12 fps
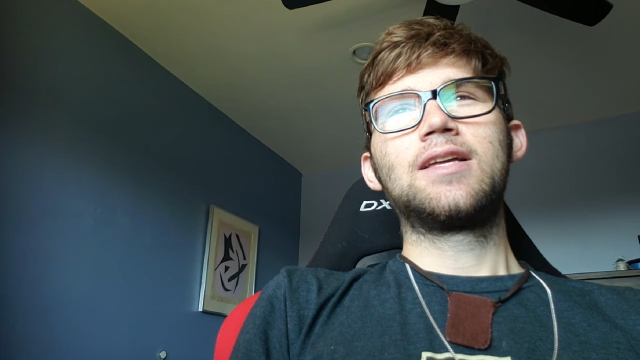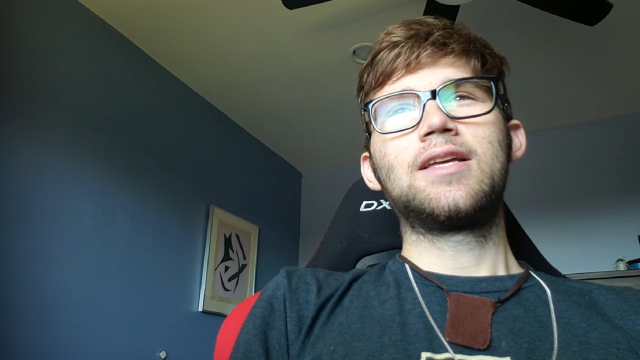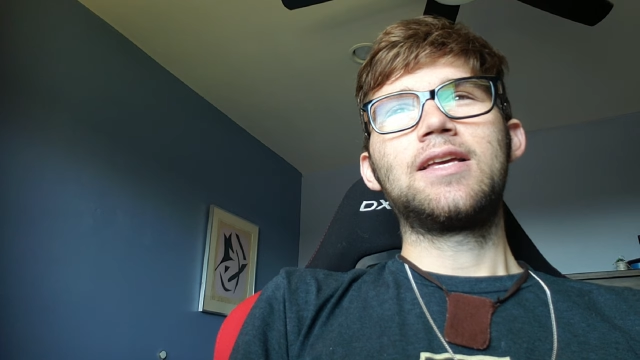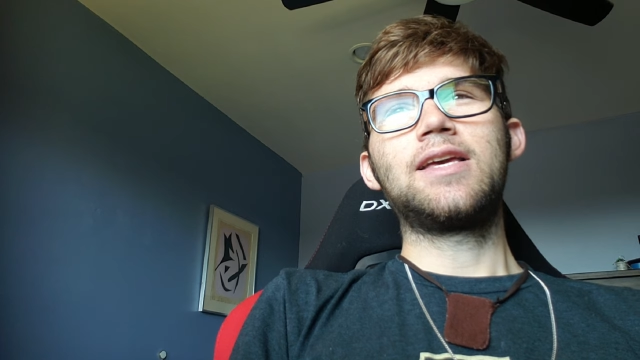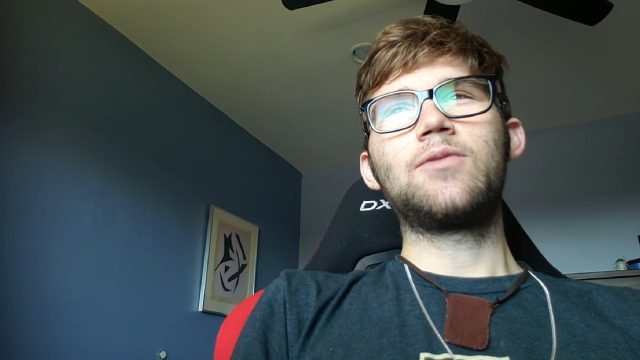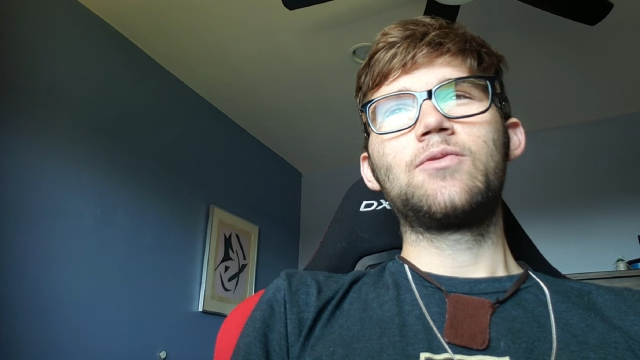
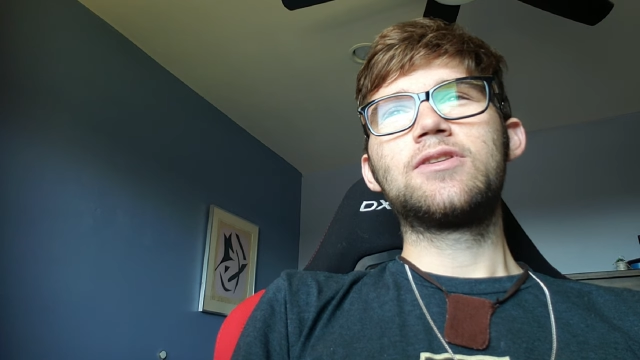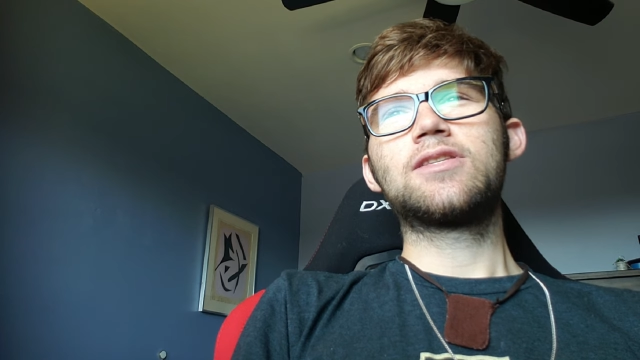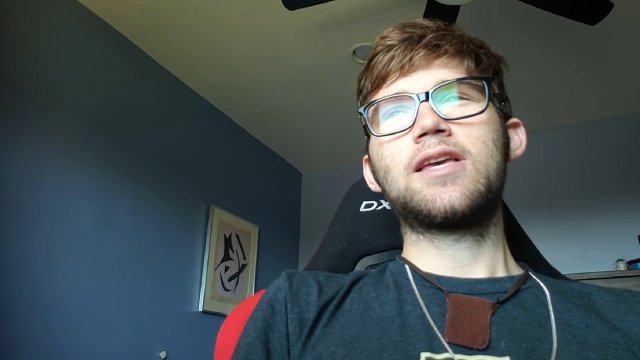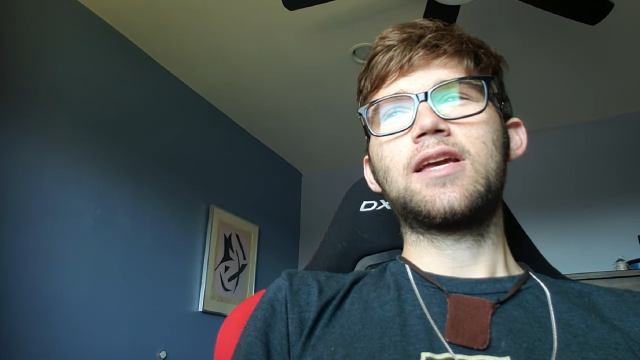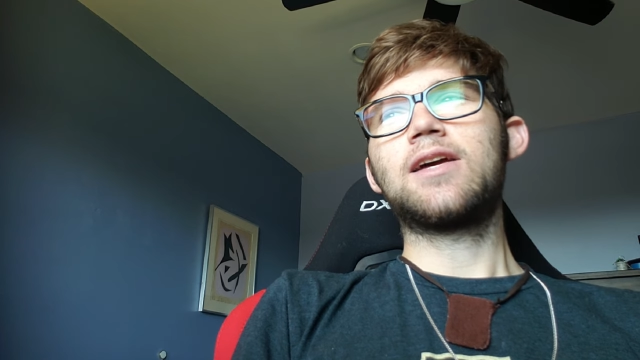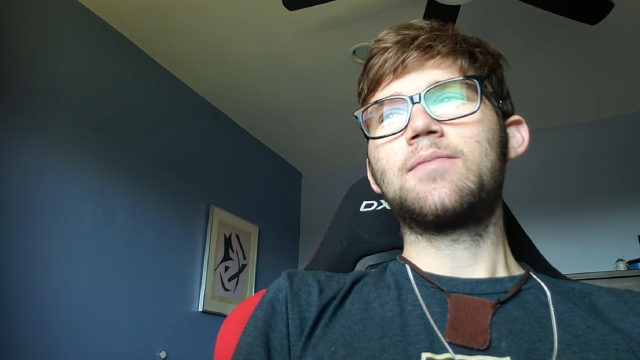It was
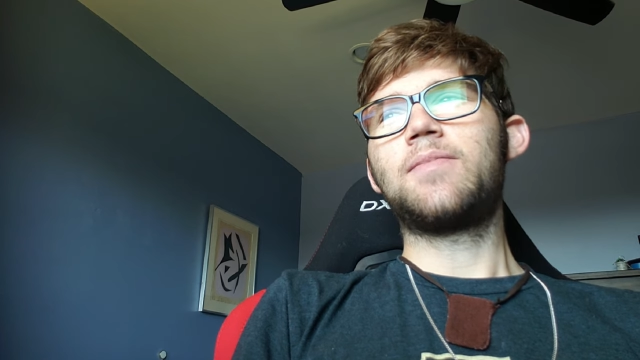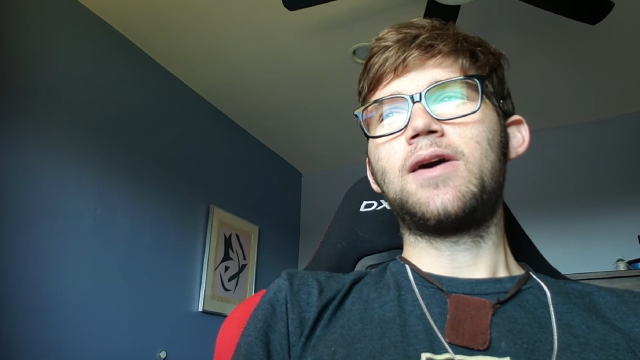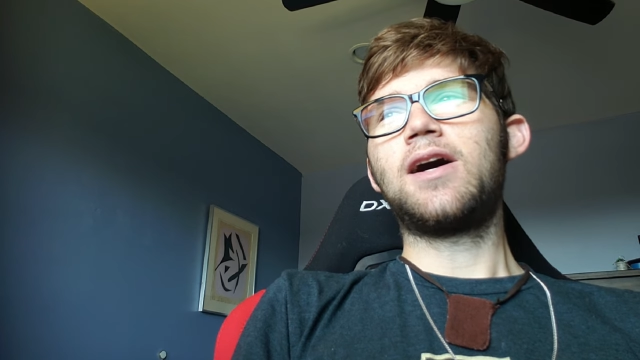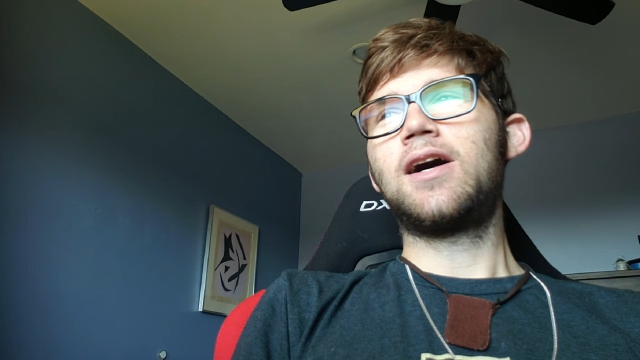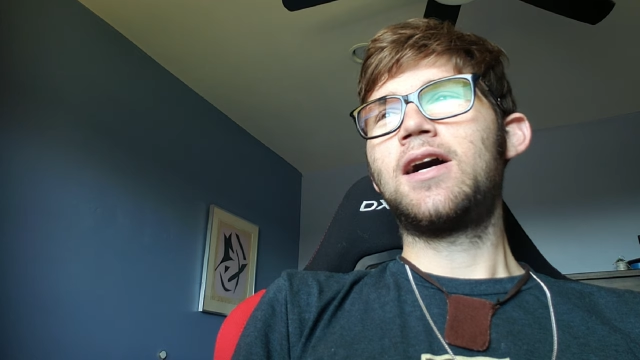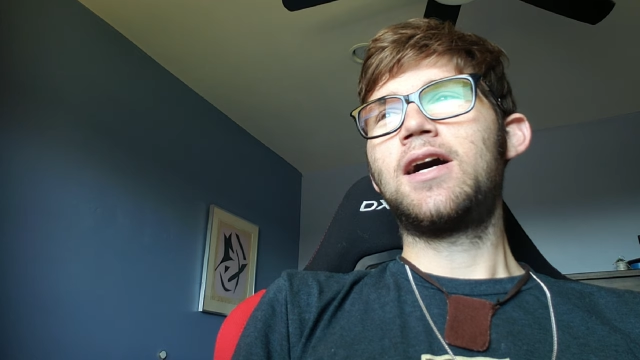like a
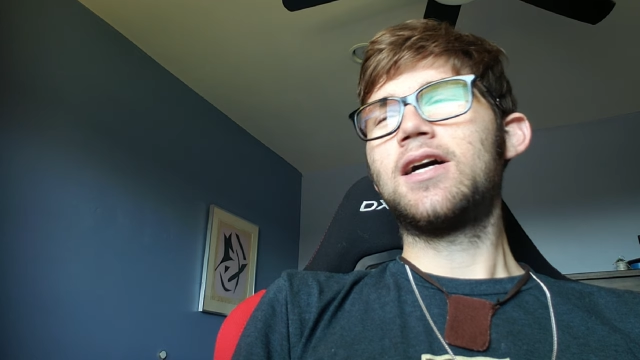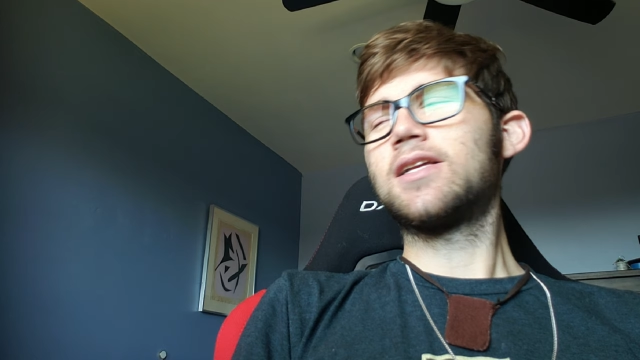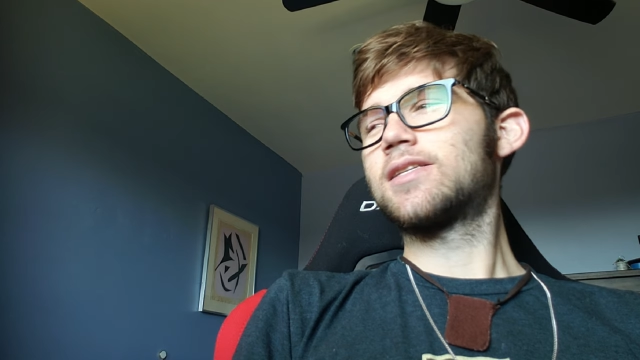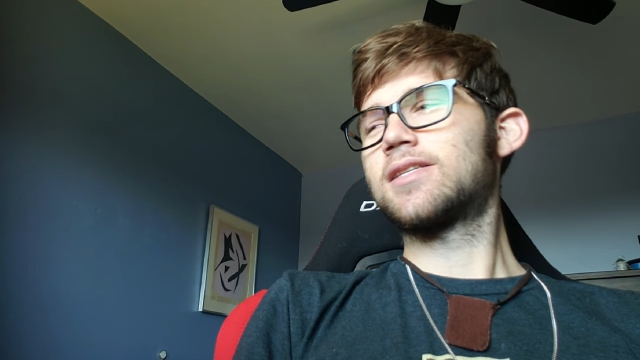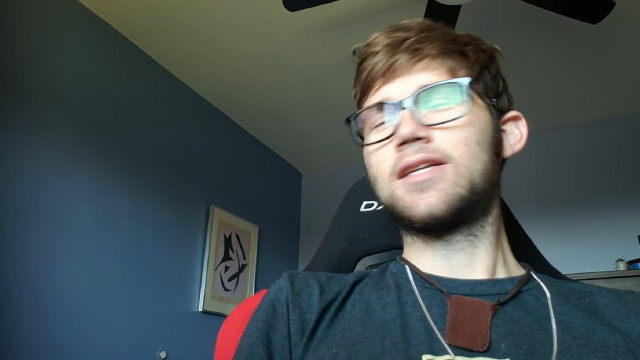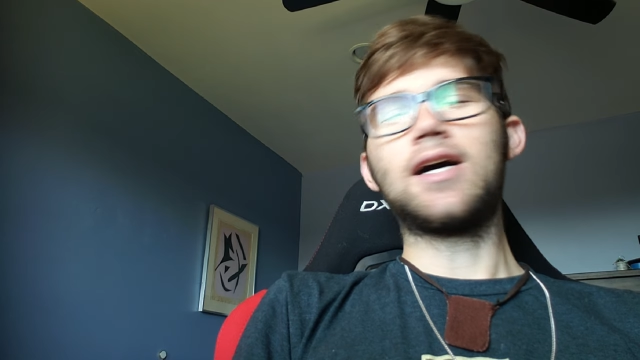Baja
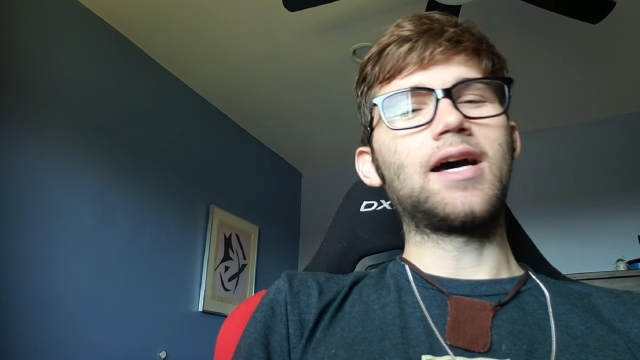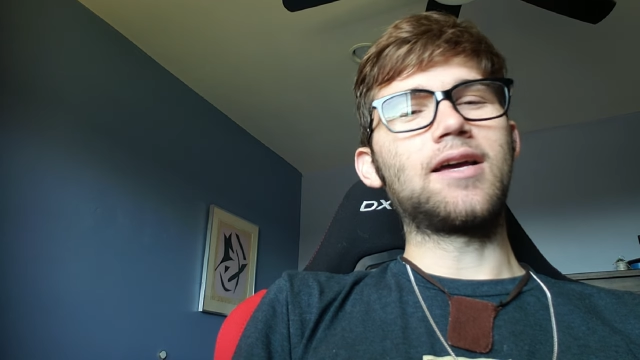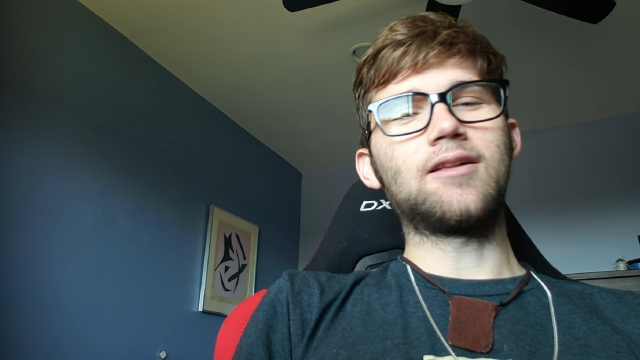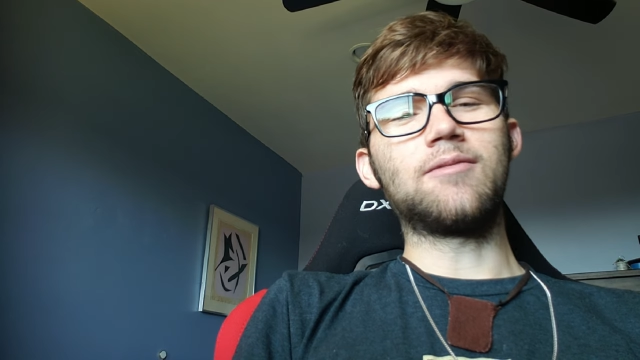style